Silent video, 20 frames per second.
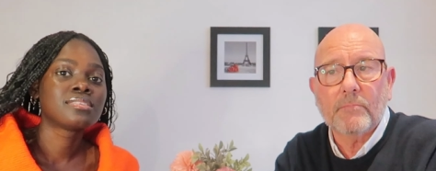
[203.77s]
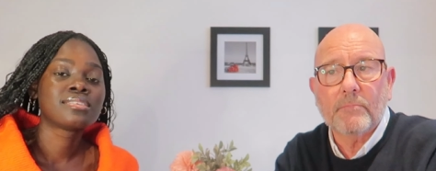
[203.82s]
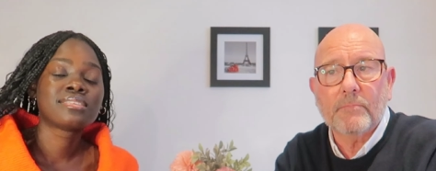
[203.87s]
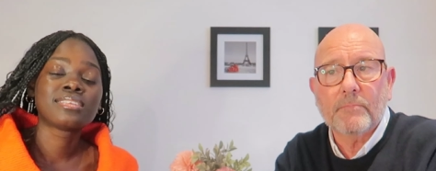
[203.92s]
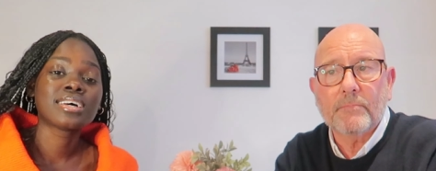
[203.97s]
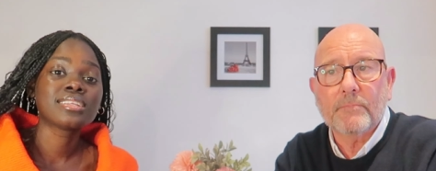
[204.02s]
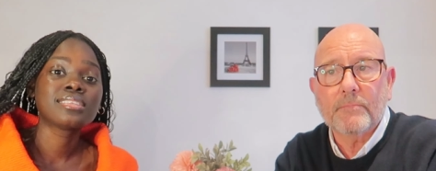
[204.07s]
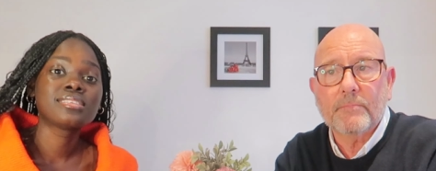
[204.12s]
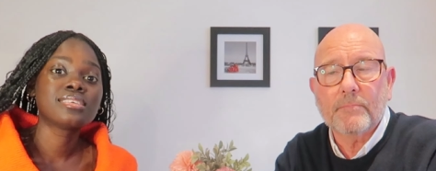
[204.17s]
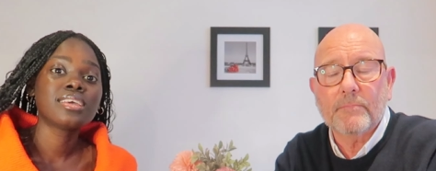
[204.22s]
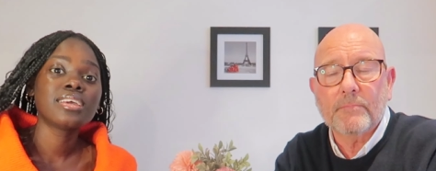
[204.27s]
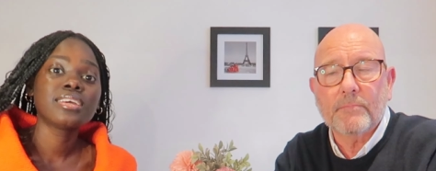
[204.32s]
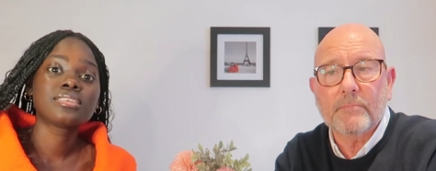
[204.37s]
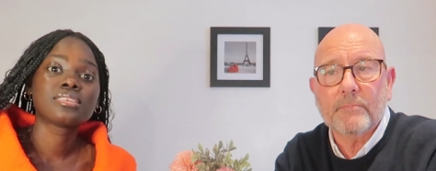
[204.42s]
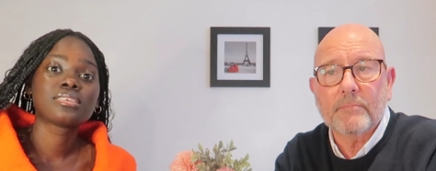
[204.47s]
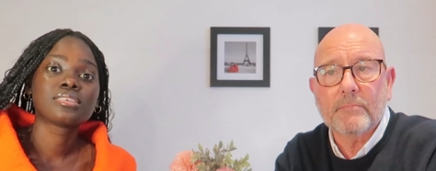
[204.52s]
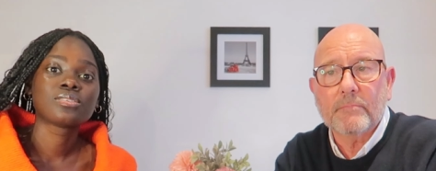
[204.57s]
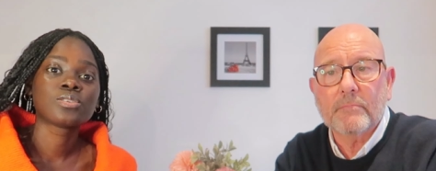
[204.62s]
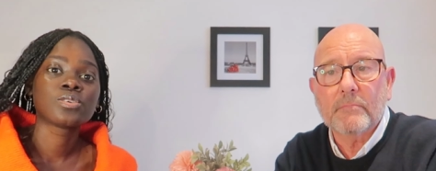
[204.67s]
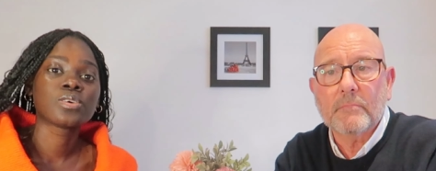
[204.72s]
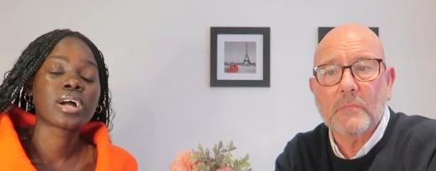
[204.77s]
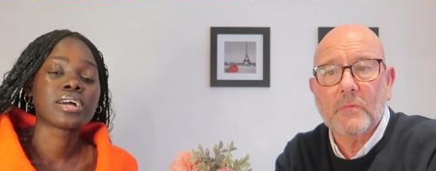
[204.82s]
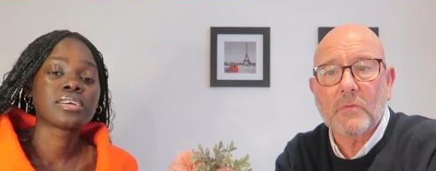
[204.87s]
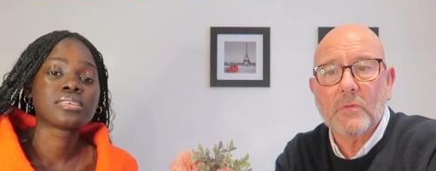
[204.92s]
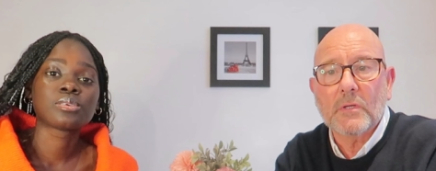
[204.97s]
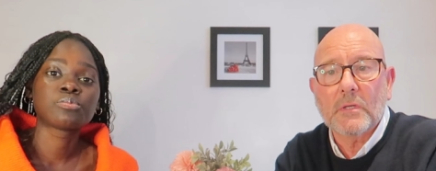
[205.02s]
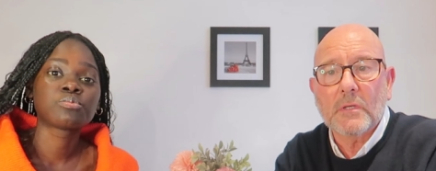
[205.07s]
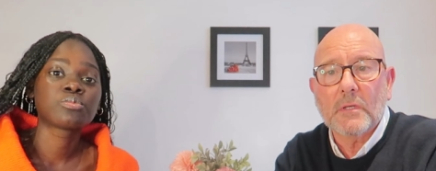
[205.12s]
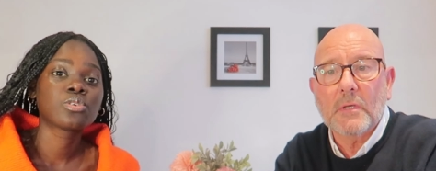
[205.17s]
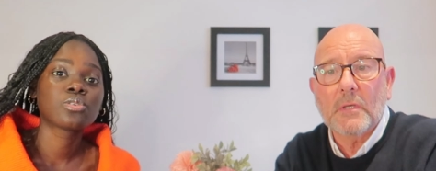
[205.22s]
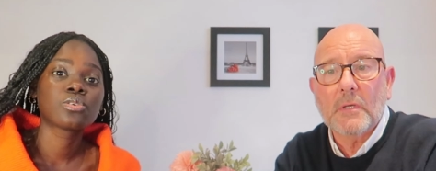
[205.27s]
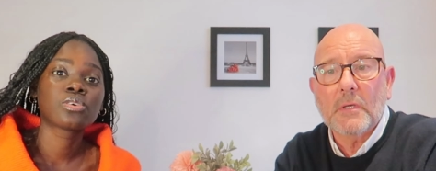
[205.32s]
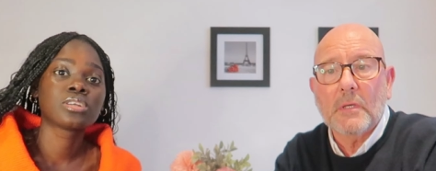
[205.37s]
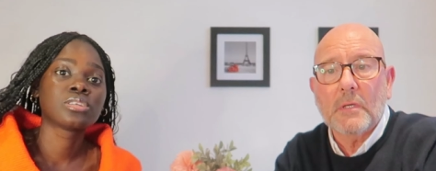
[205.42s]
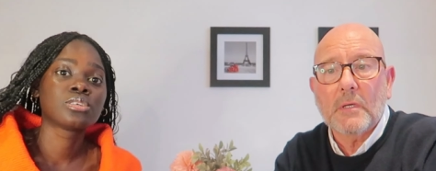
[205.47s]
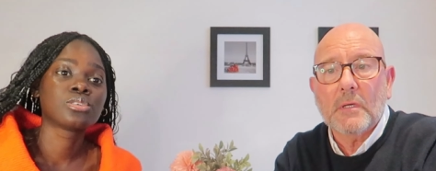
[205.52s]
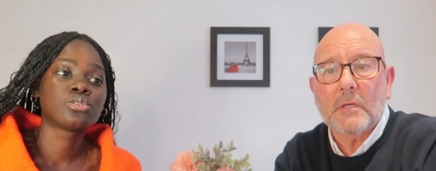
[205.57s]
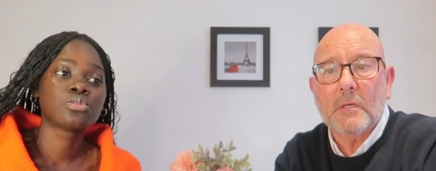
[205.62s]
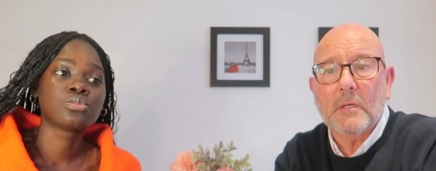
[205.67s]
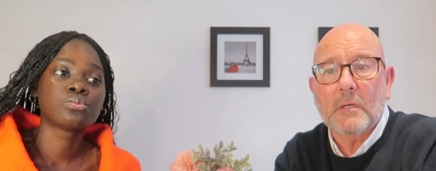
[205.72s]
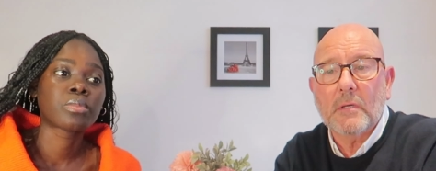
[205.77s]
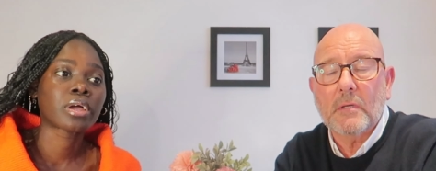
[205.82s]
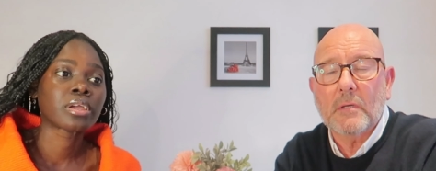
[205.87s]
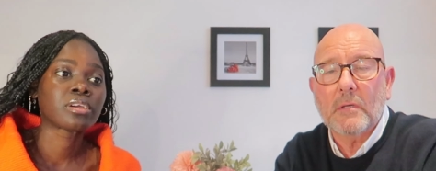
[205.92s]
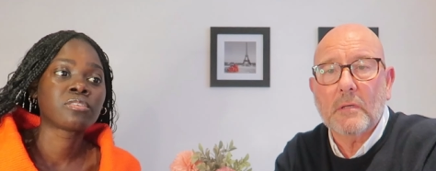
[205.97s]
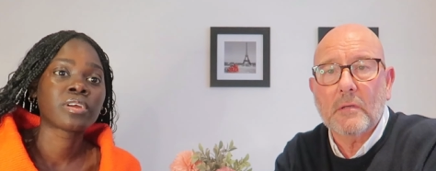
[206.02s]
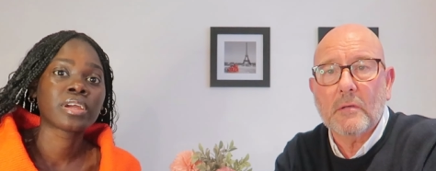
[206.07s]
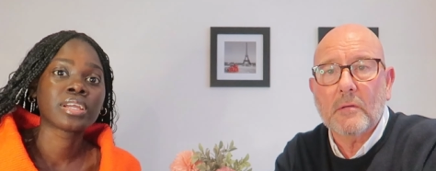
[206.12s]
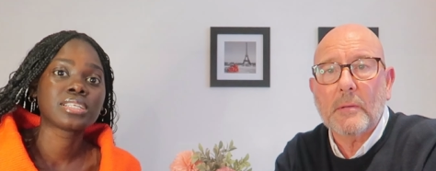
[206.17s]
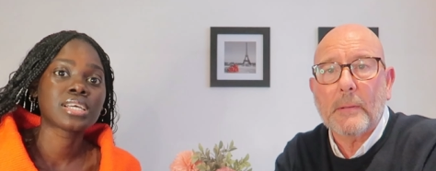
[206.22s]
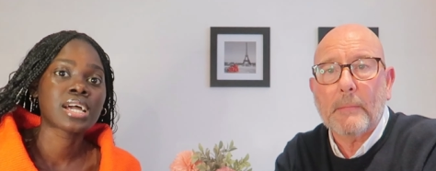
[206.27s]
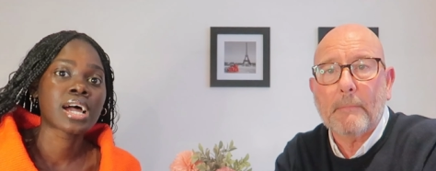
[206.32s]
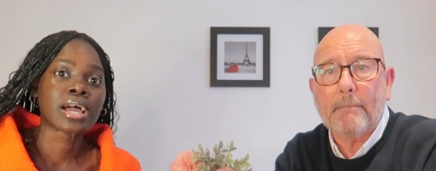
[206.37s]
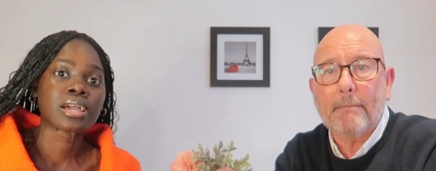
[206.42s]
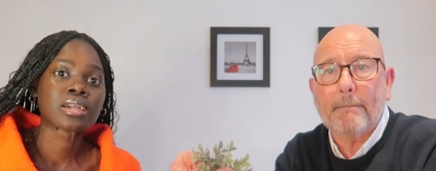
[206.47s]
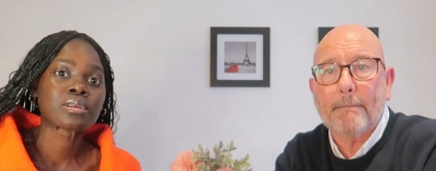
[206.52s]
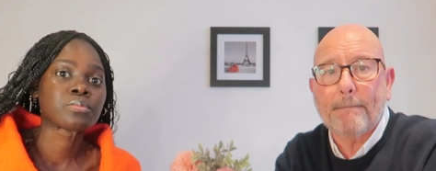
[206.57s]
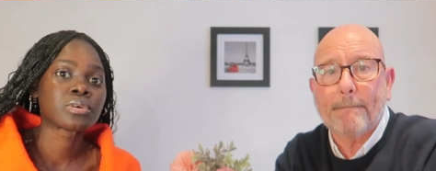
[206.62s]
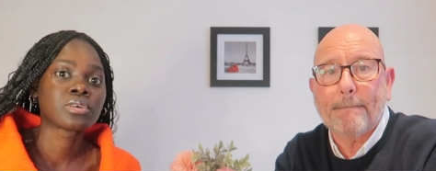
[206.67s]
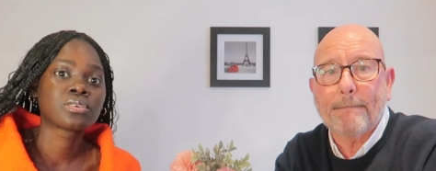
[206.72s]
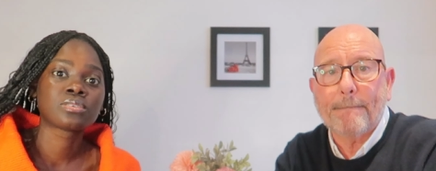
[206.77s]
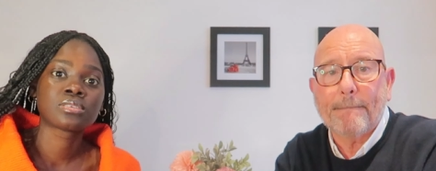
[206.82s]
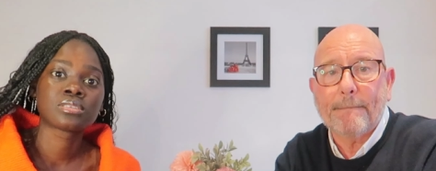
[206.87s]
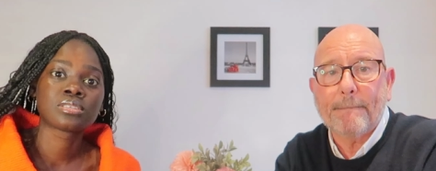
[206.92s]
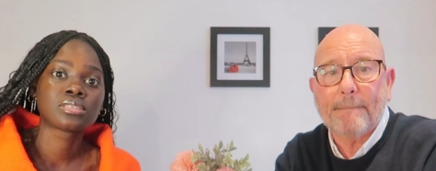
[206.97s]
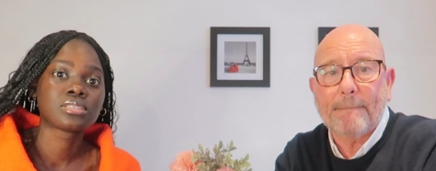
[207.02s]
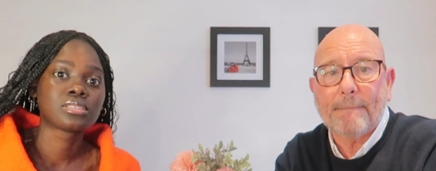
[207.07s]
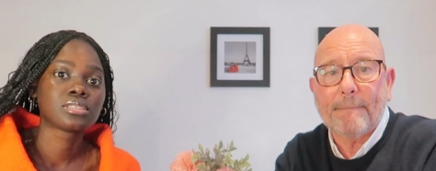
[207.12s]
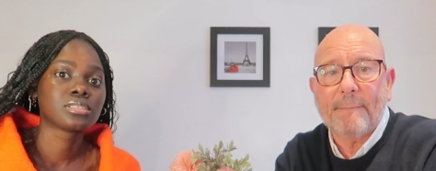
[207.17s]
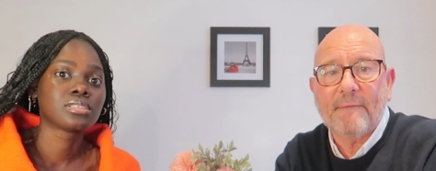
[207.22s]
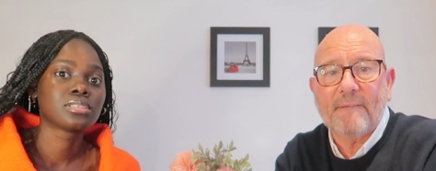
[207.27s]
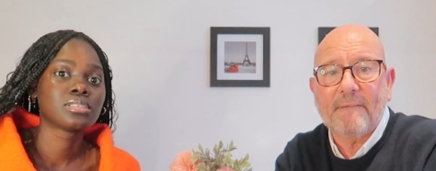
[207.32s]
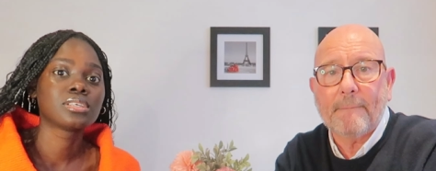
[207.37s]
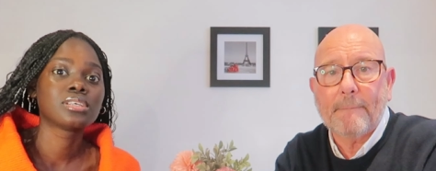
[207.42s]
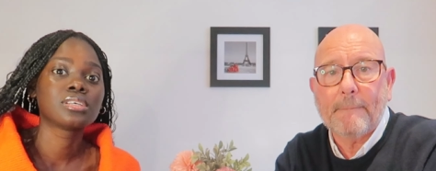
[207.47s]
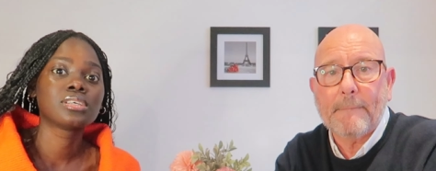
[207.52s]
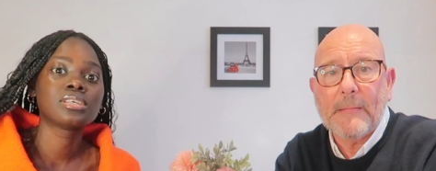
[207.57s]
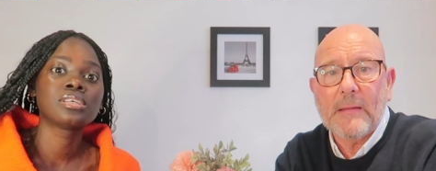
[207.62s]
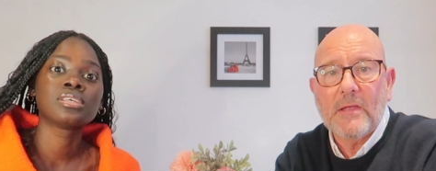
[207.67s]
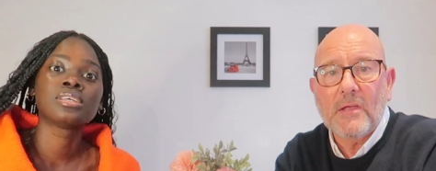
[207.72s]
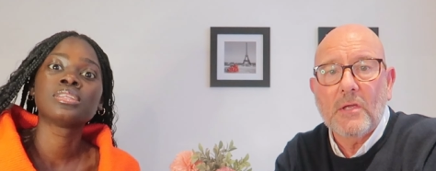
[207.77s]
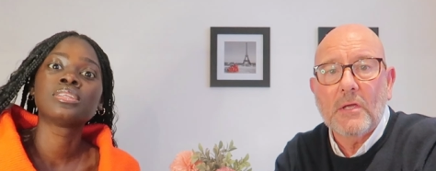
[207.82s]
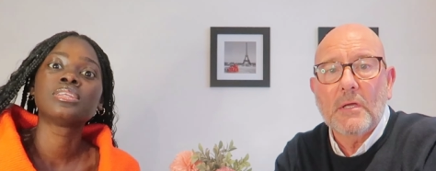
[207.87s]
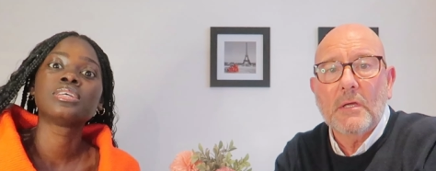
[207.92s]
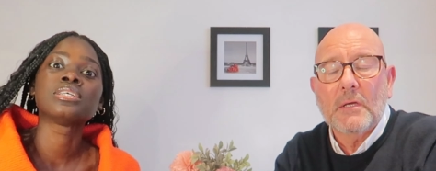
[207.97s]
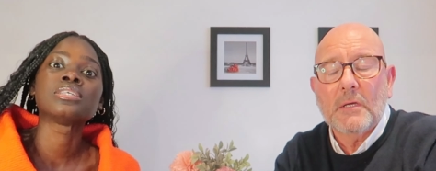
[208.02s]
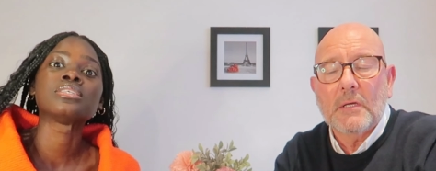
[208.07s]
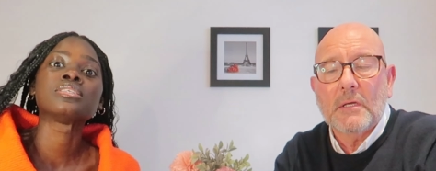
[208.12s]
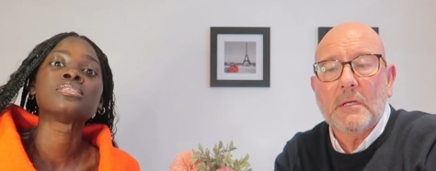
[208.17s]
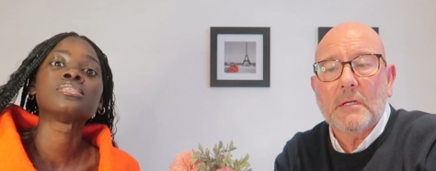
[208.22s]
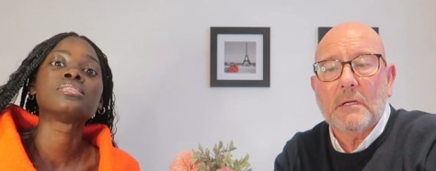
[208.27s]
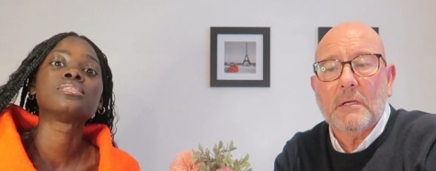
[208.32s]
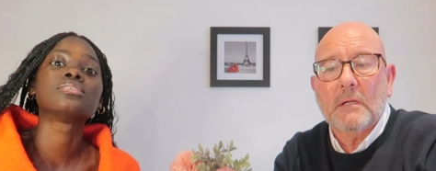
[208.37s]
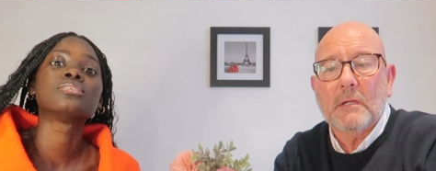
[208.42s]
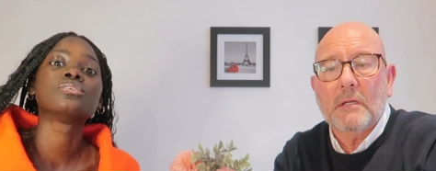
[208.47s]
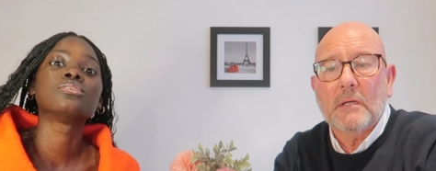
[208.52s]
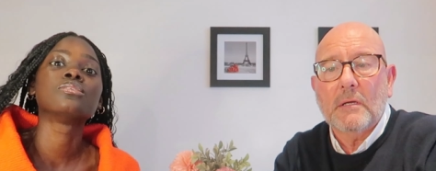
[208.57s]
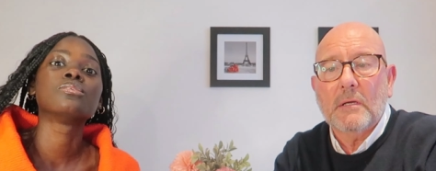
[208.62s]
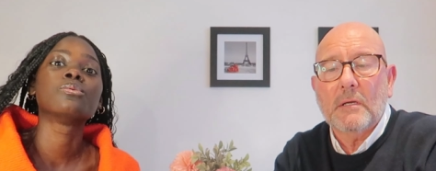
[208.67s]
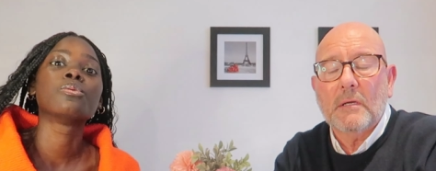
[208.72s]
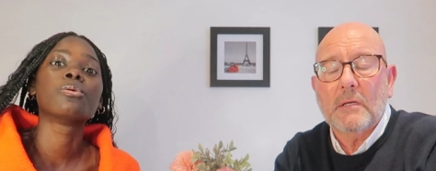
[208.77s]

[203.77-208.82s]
Speaker 1: that's it you guys i'm not gonna do my right eye because it is